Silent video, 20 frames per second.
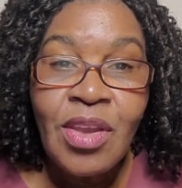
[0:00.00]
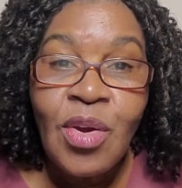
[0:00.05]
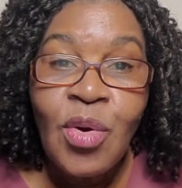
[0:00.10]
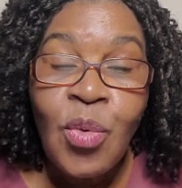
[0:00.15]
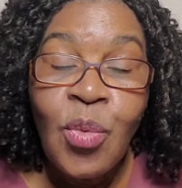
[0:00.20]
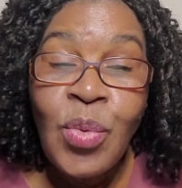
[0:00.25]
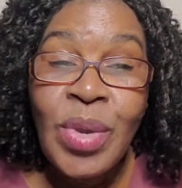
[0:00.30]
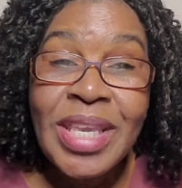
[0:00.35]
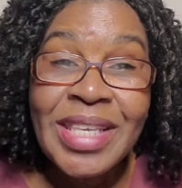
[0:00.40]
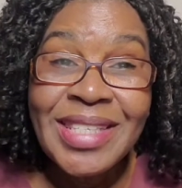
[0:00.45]

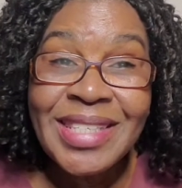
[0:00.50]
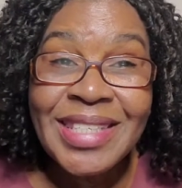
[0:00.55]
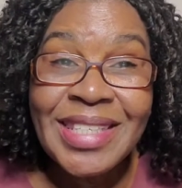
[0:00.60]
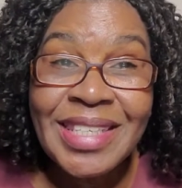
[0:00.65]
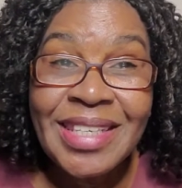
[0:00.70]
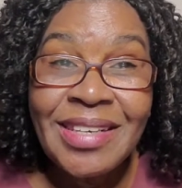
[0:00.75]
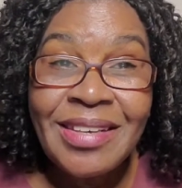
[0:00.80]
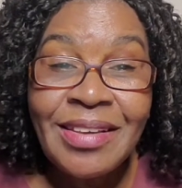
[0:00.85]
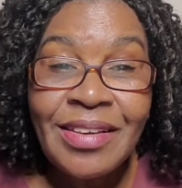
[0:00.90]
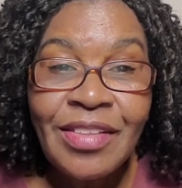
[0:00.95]
We
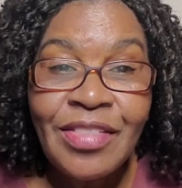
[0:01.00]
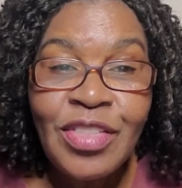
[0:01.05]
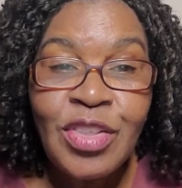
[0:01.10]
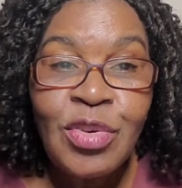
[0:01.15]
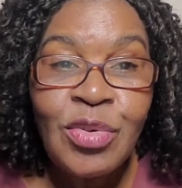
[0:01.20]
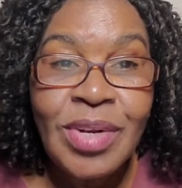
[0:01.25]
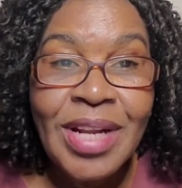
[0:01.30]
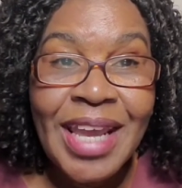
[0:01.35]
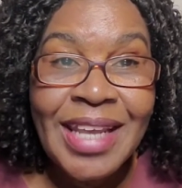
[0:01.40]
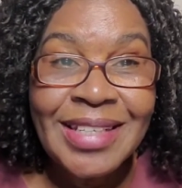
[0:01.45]
see the
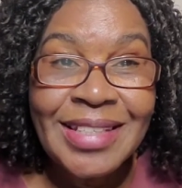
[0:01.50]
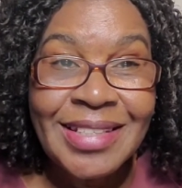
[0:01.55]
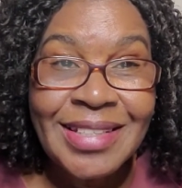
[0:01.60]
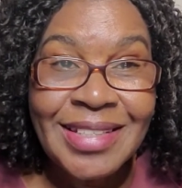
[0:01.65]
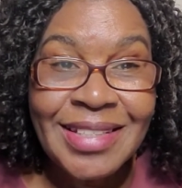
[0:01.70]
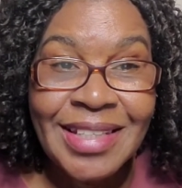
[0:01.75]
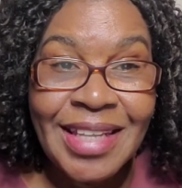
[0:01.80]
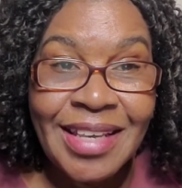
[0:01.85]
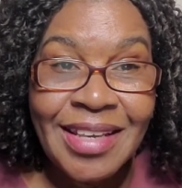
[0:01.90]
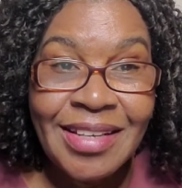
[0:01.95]
United
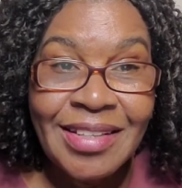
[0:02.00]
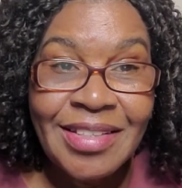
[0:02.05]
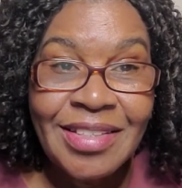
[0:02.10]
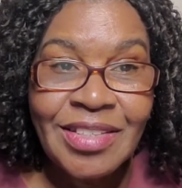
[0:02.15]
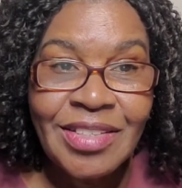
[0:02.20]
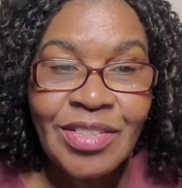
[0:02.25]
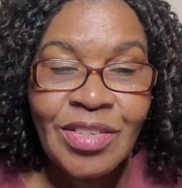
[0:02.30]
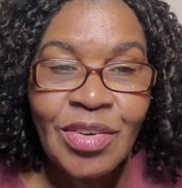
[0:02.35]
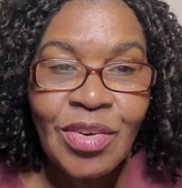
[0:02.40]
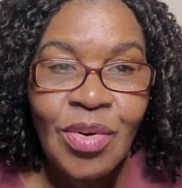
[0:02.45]
States,